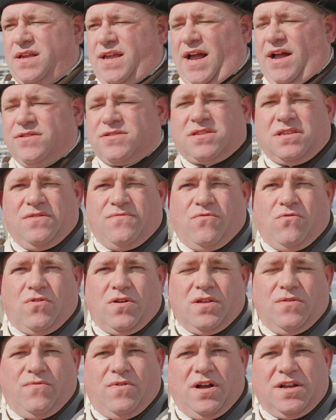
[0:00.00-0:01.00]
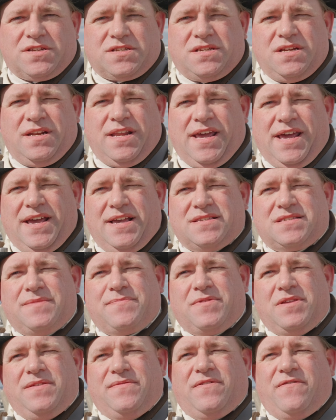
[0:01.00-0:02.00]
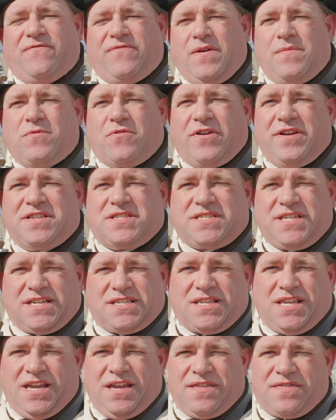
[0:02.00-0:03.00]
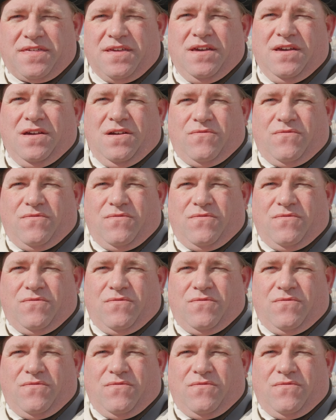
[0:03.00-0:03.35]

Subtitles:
Council of War that Washington has, I believe on February 16th,